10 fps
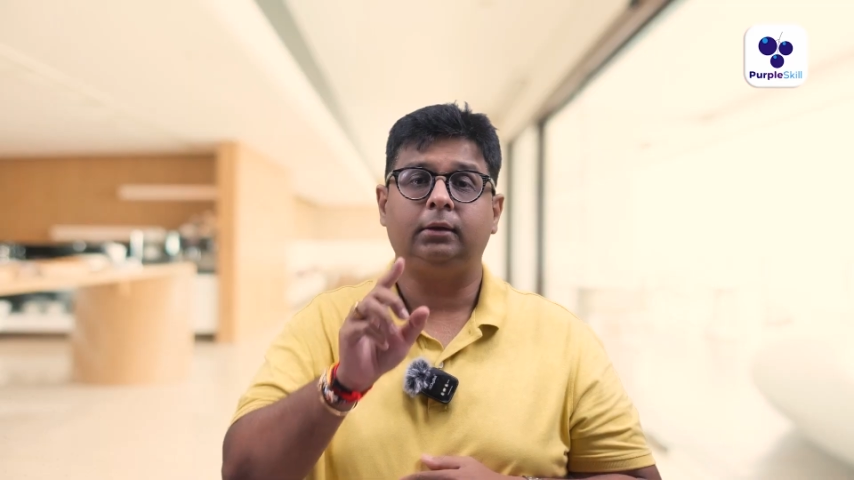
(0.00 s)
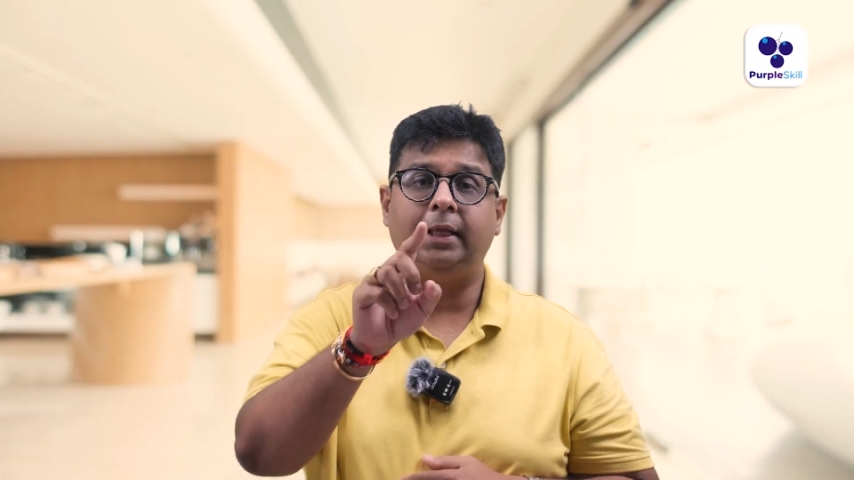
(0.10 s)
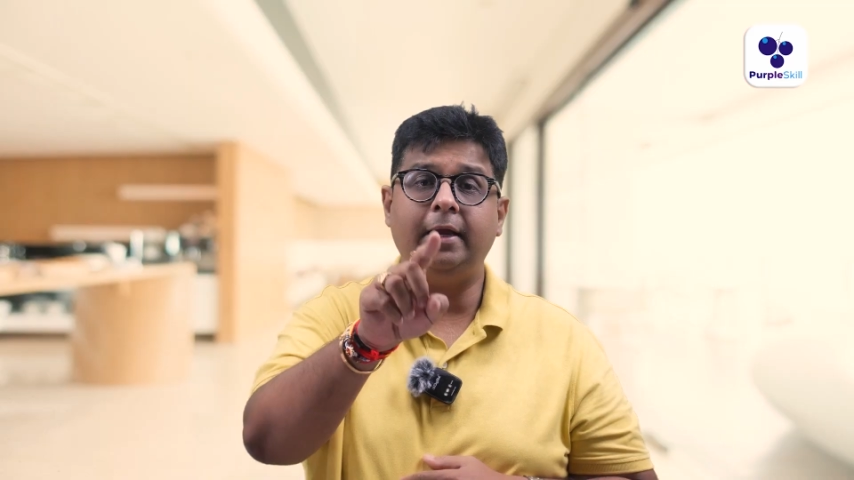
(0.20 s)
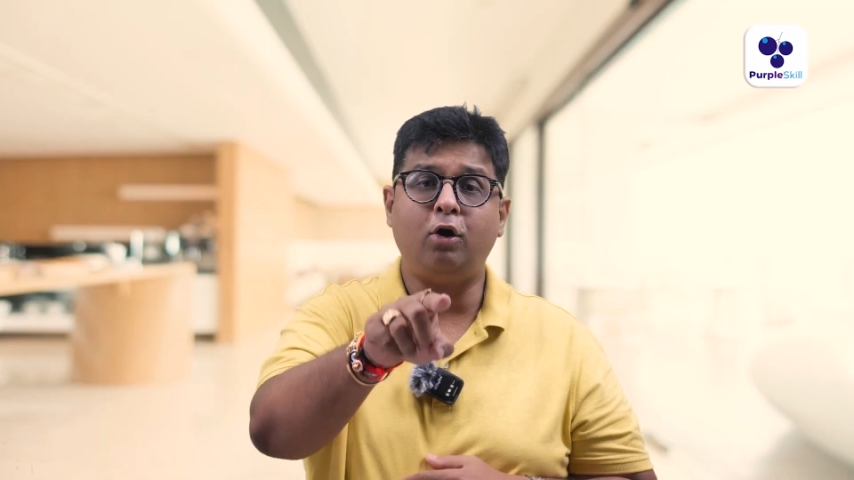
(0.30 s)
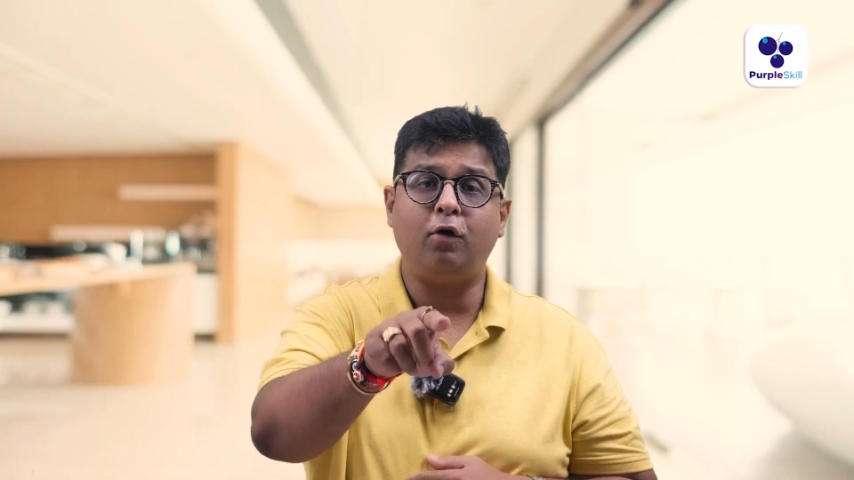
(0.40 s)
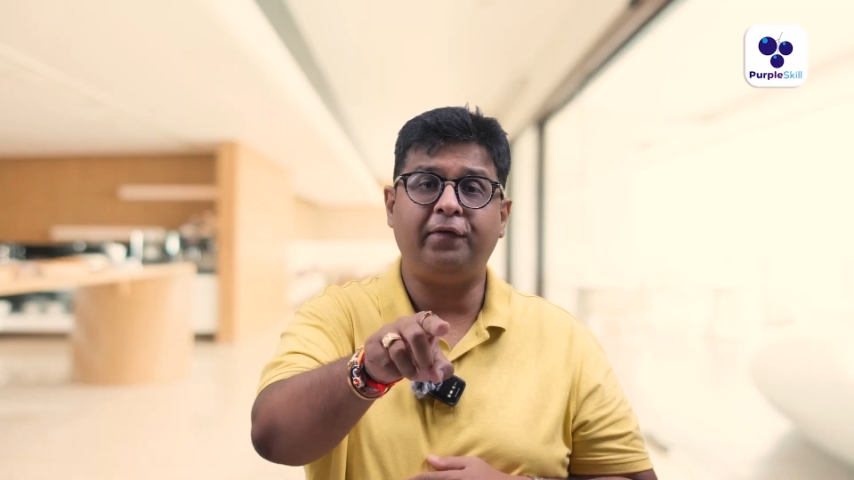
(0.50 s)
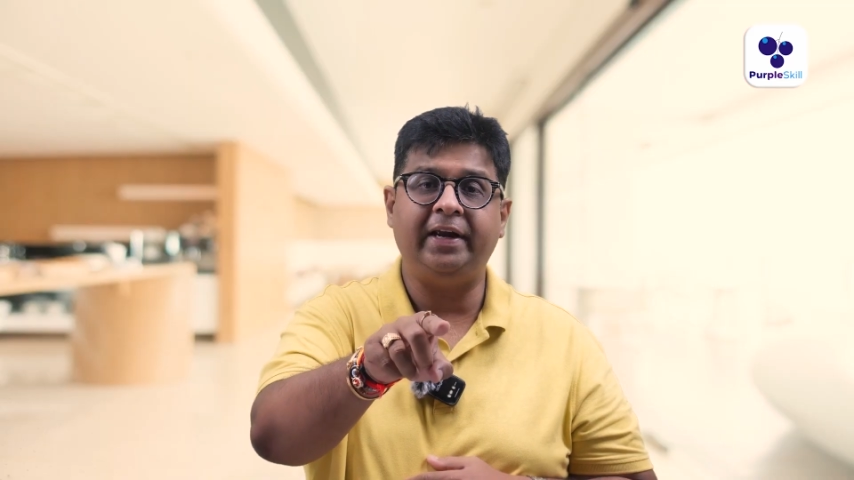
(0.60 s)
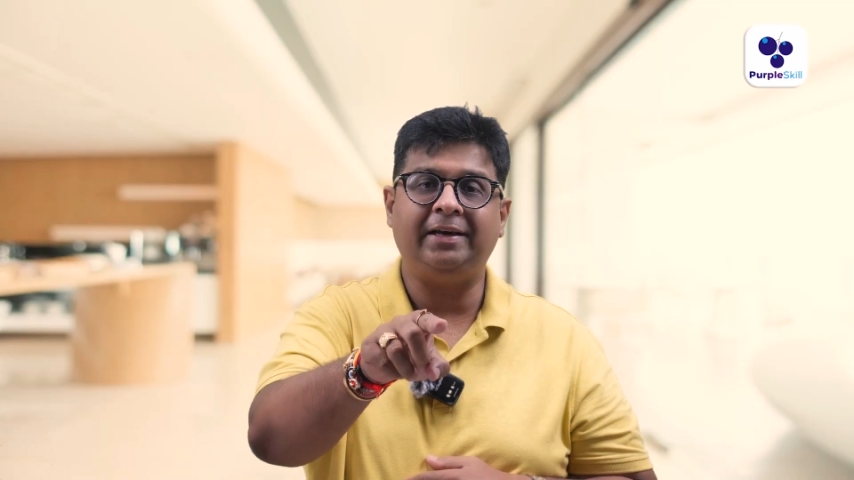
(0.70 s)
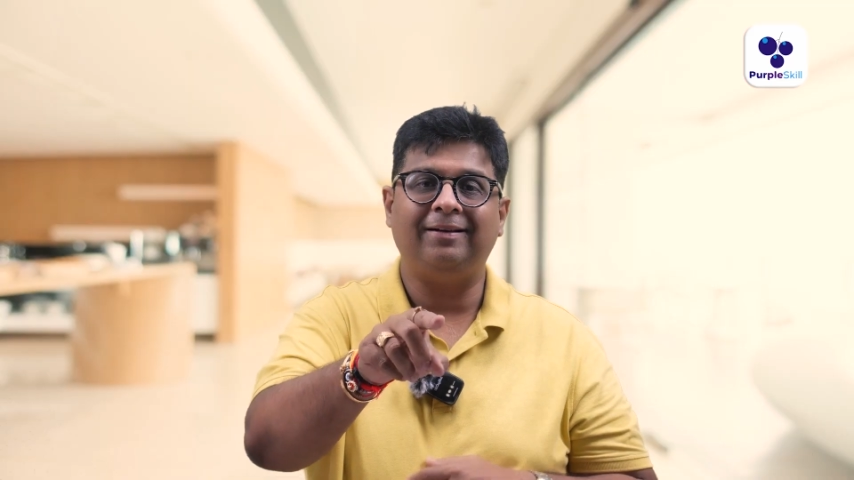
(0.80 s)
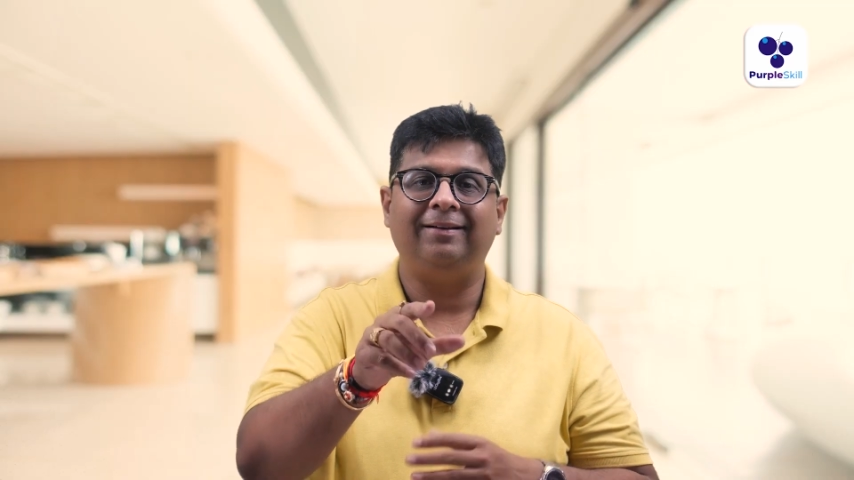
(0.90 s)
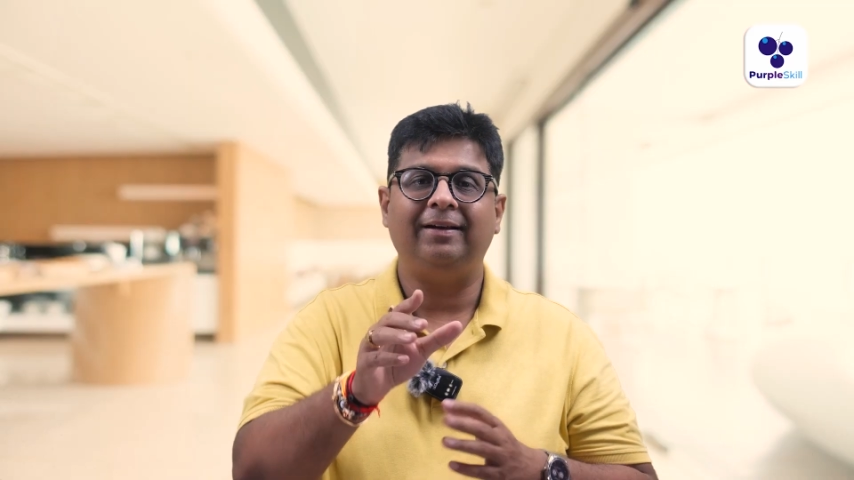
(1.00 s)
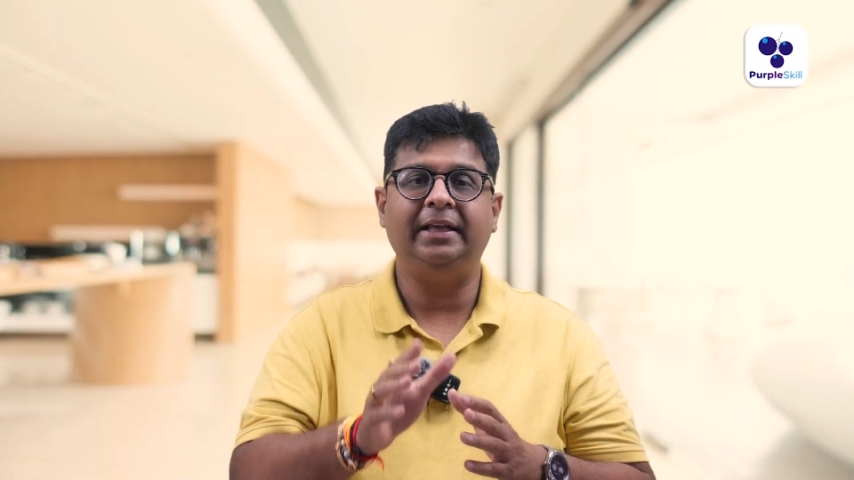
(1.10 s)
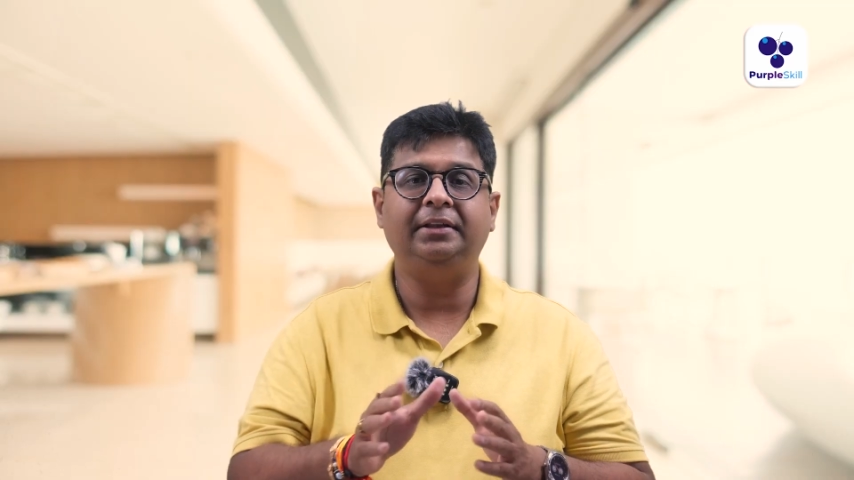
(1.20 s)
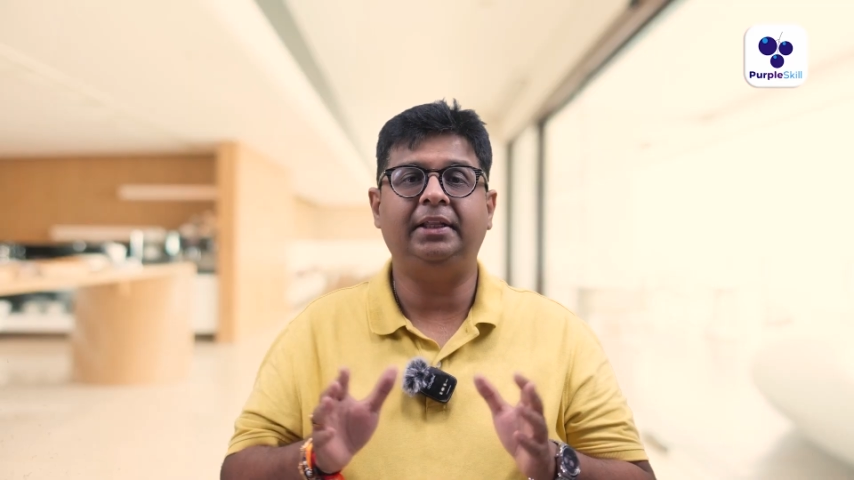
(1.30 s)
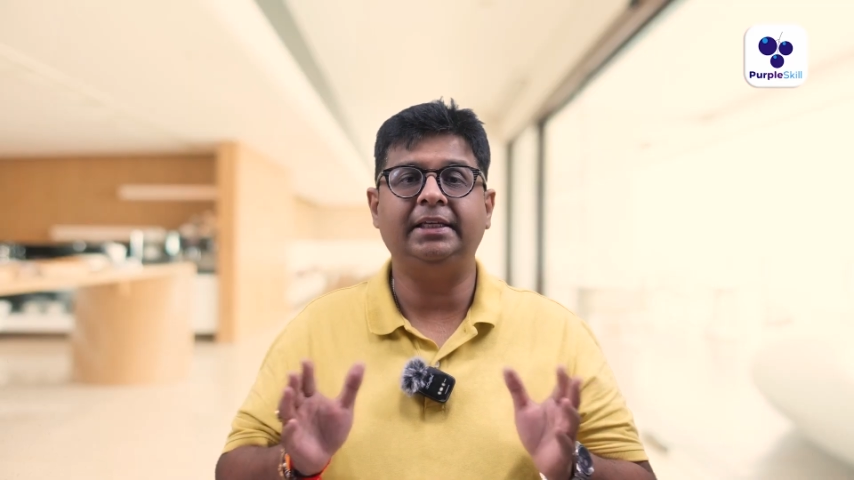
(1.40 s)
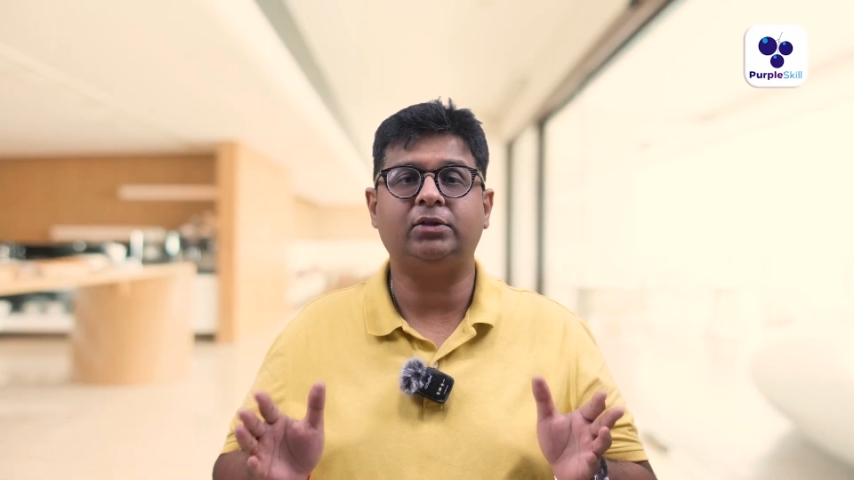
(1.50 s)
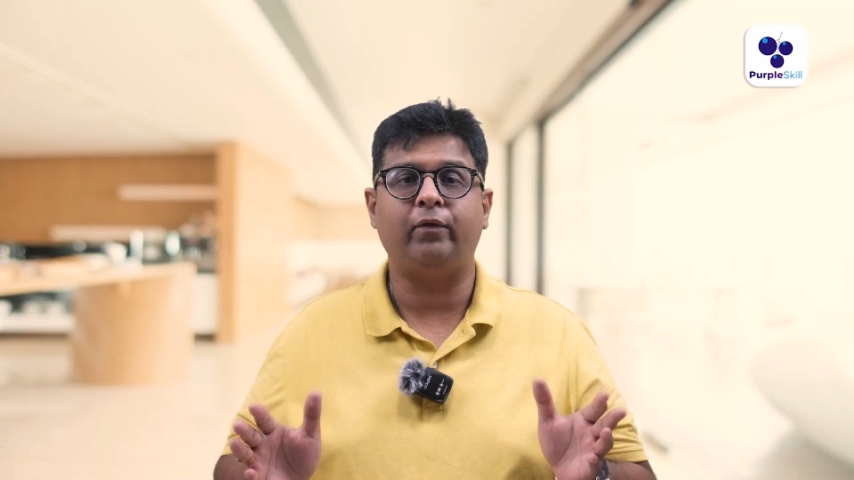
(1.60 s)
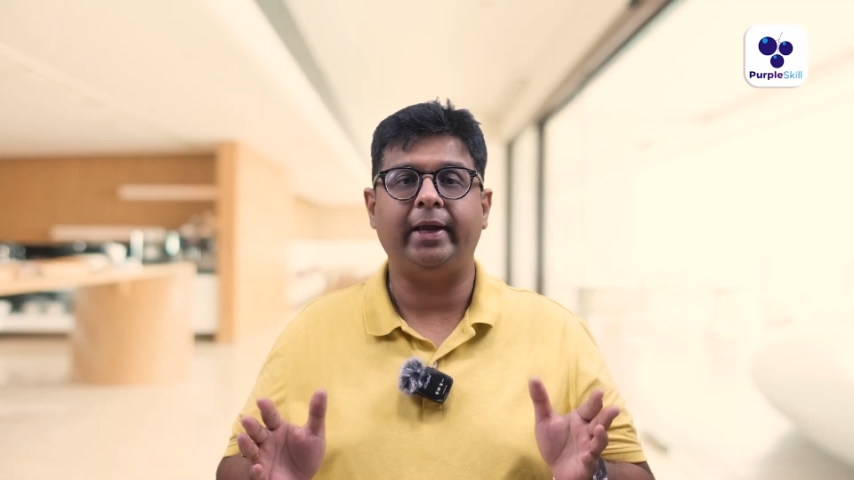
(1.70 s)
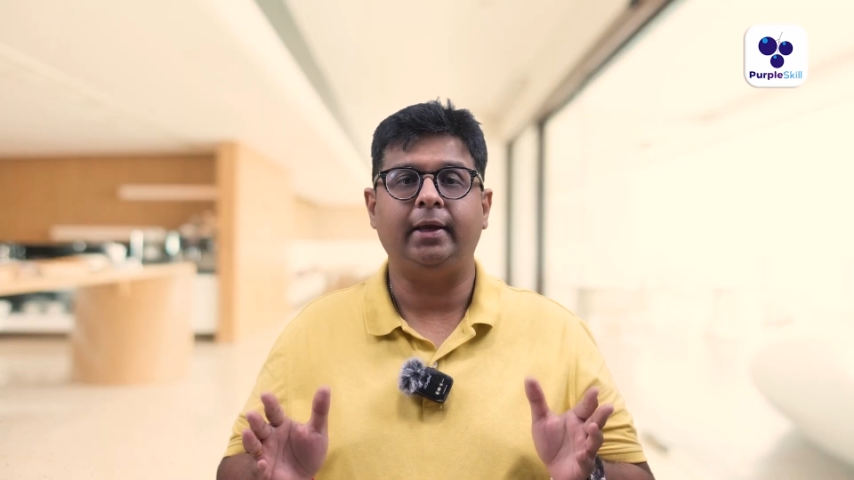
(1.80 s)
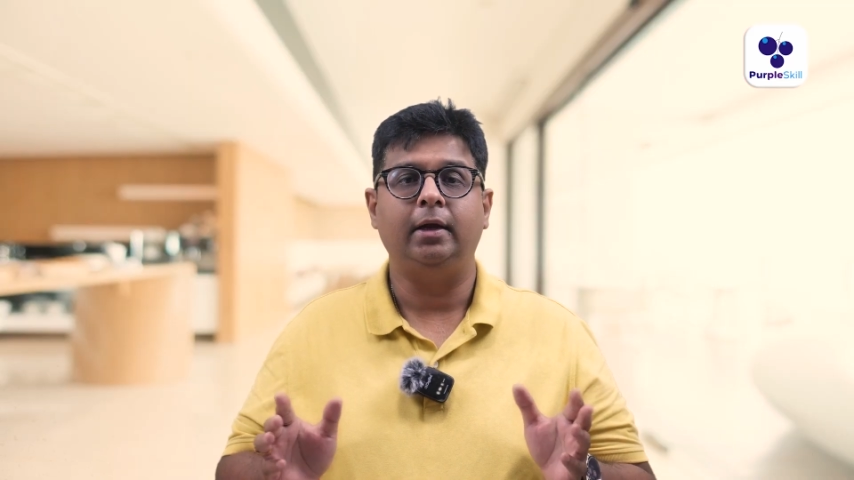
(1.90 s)
Think of it in this
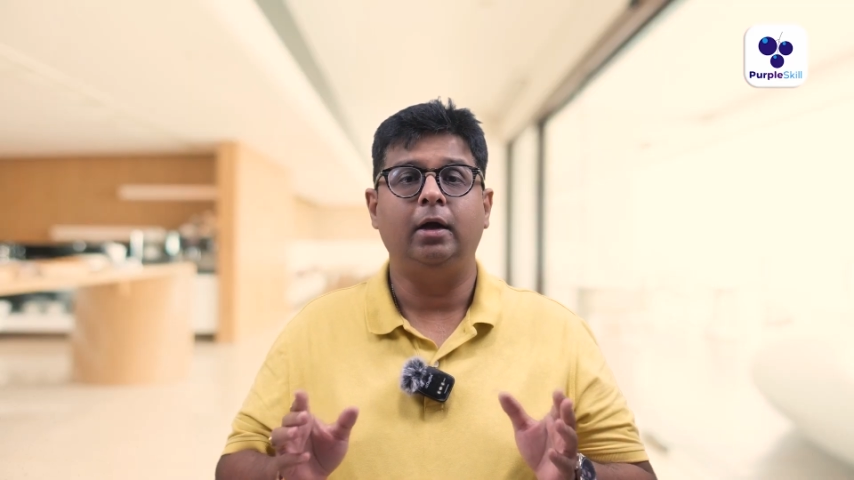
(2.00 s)
way.